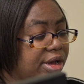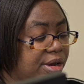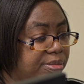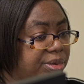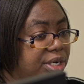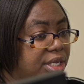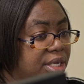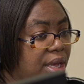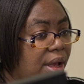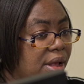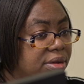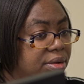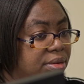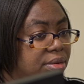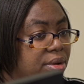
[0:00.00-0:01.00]
this one N
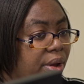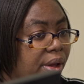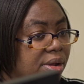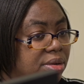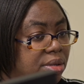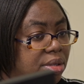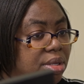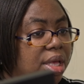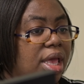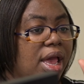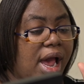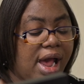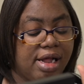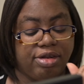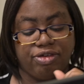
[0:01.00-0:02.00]
C class
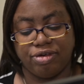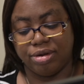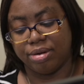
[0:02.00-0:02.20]
has been very